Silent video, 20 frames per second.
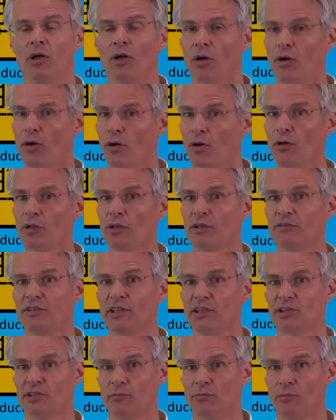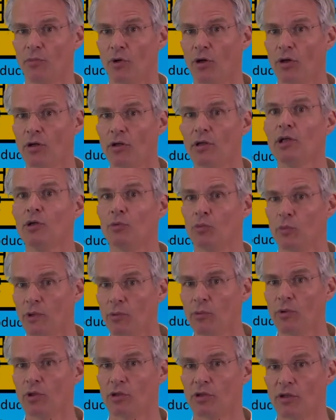All of this and more we
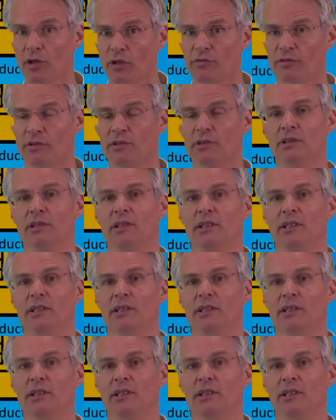will cover